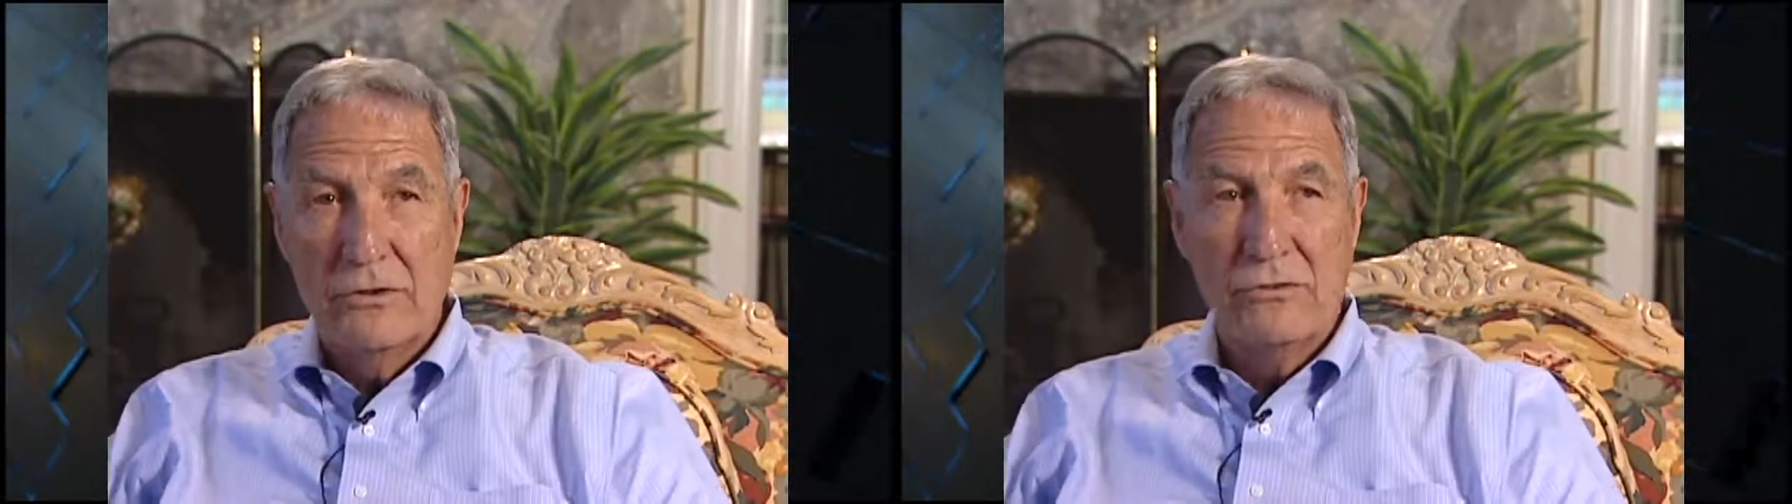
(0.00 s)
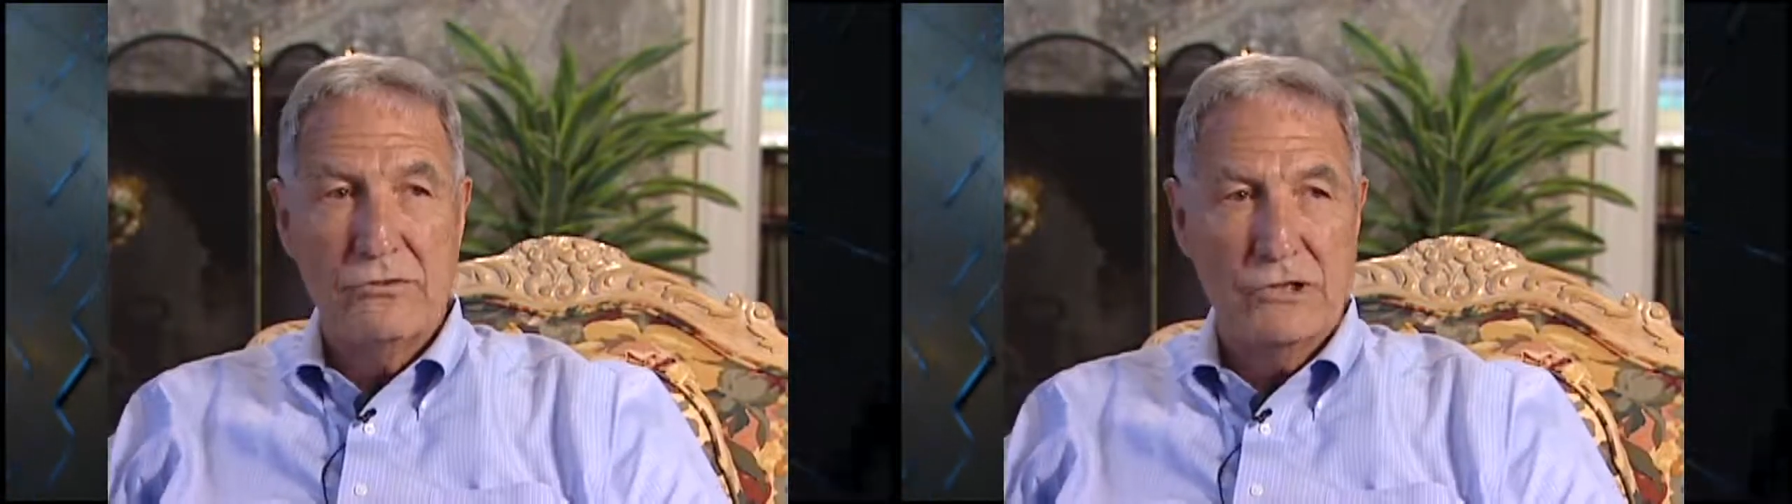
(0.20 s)

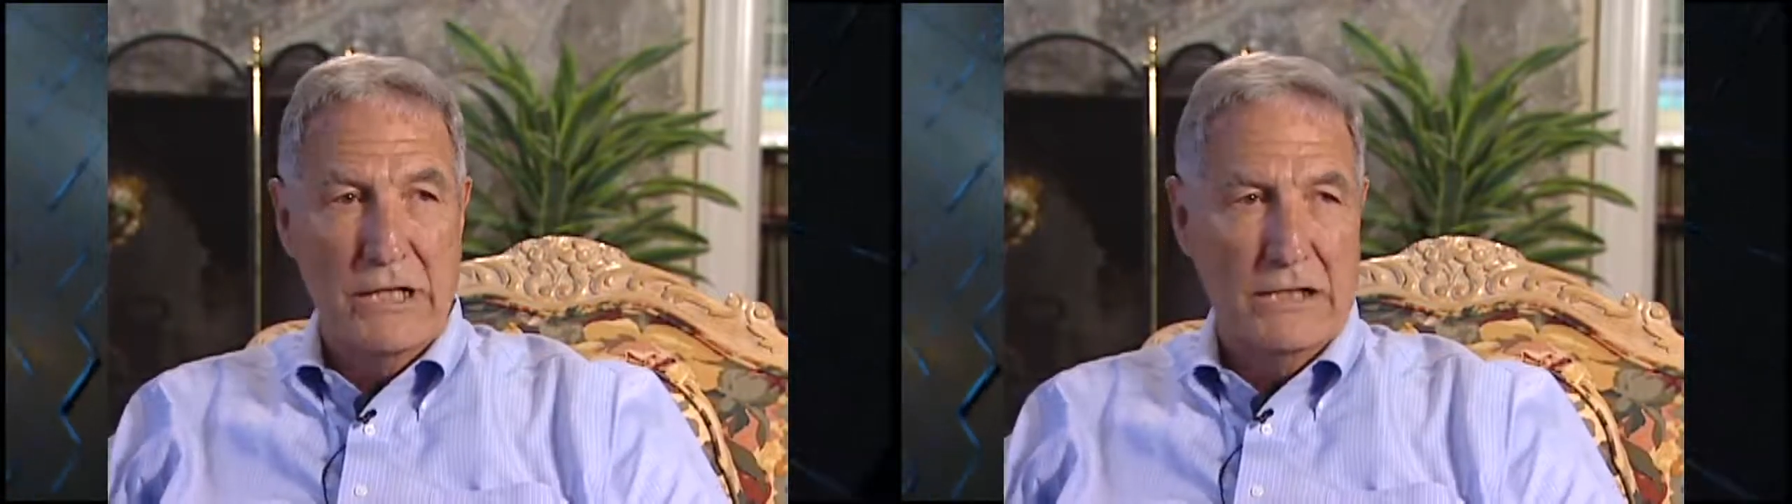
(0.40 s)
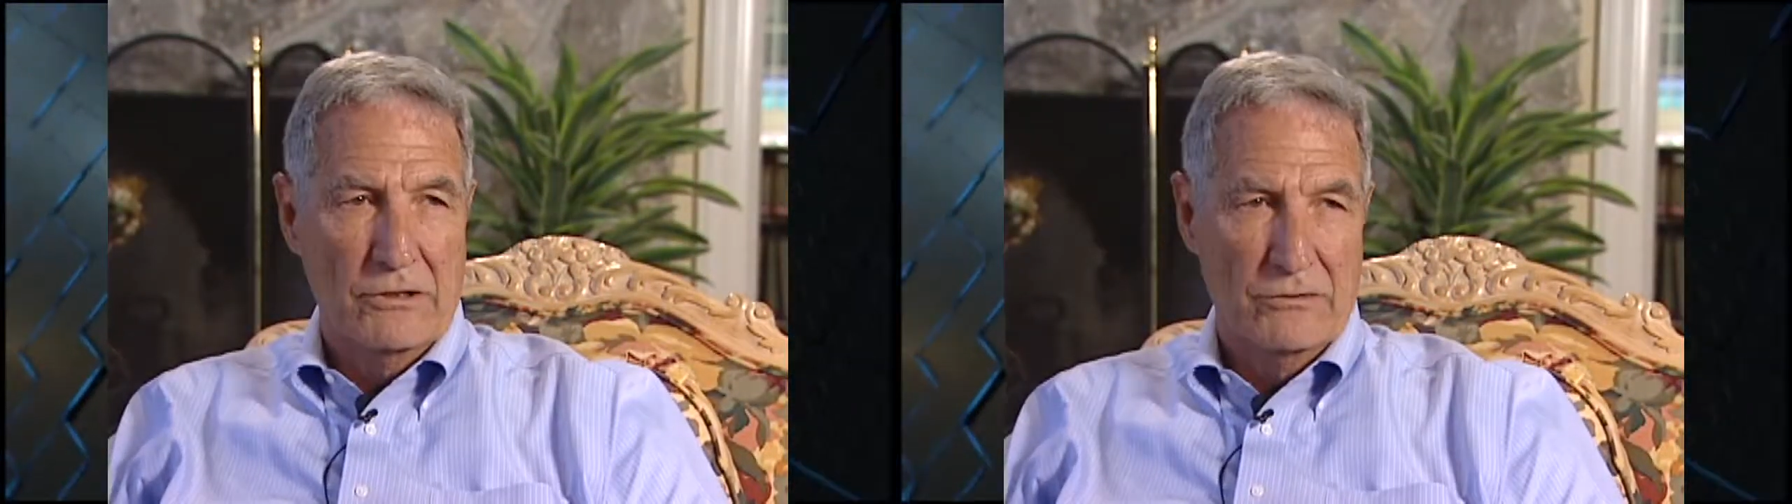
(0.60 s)
go
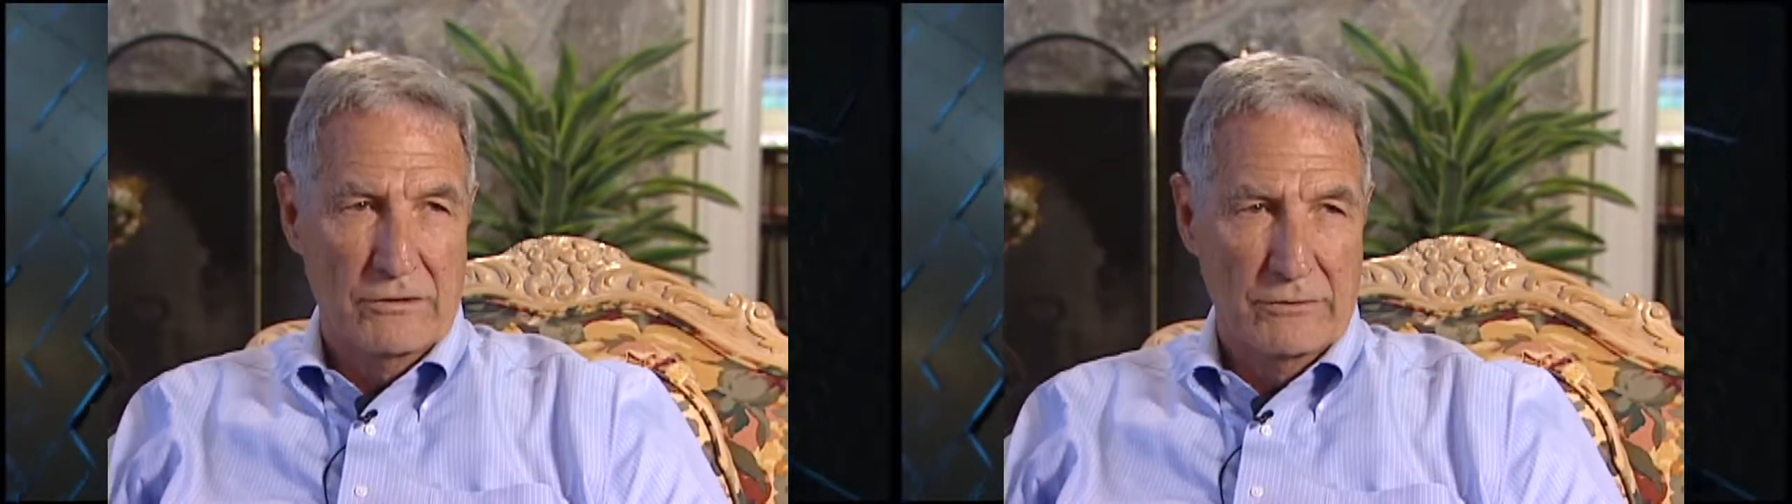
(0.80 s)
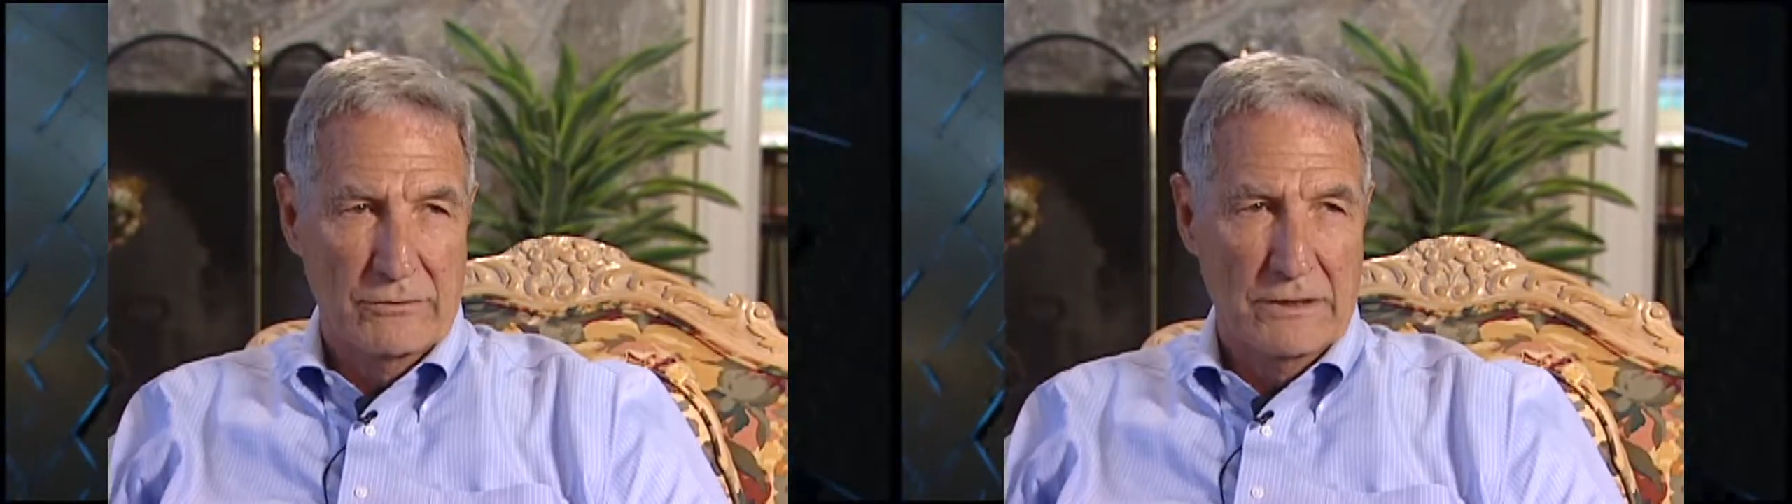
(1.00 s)
check on
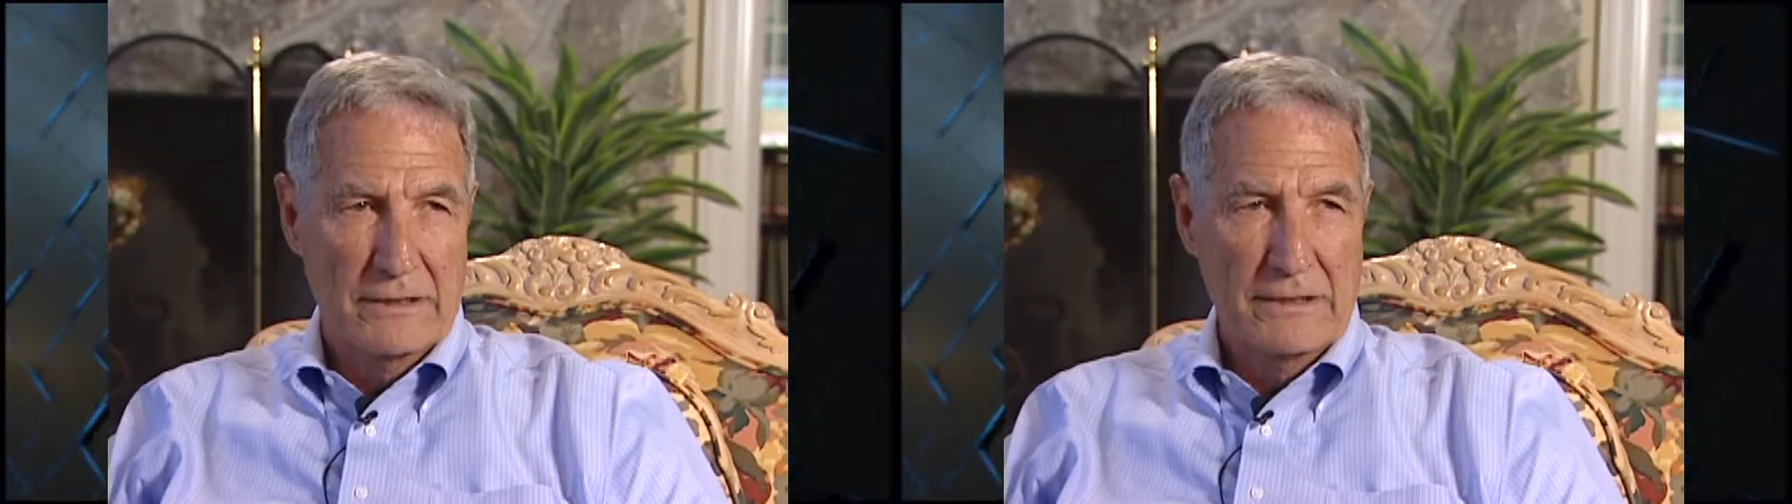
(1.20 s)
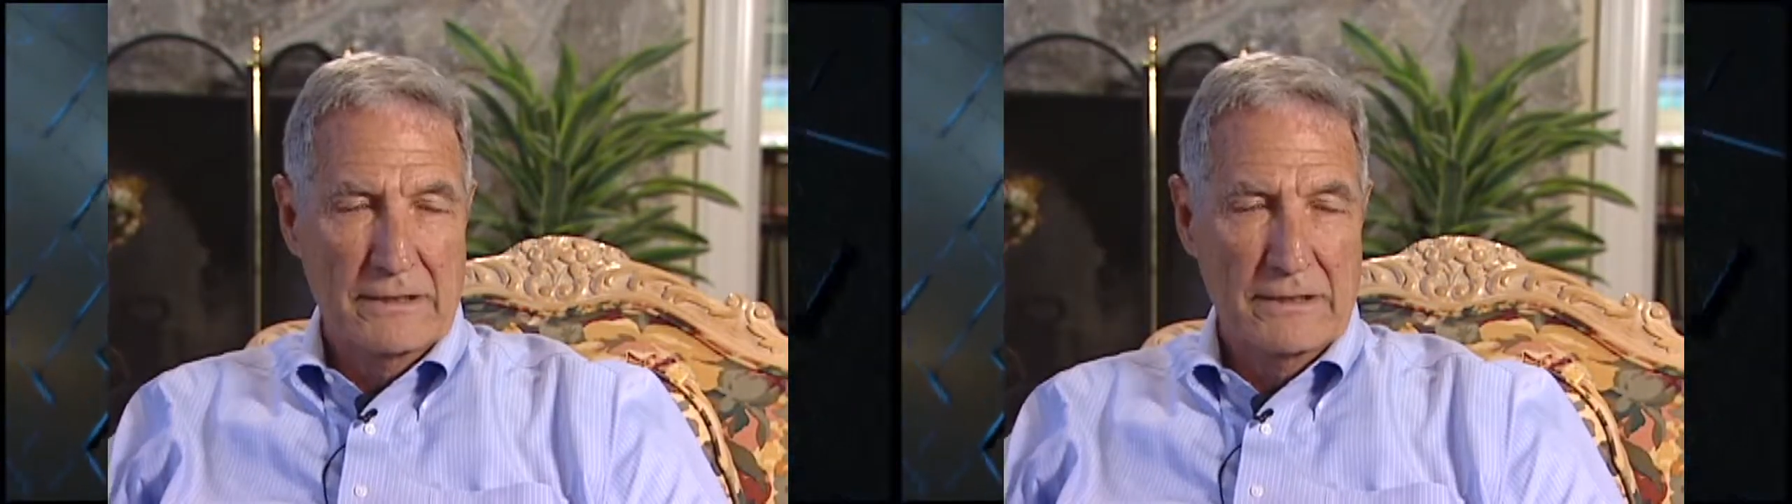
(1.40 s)
him. I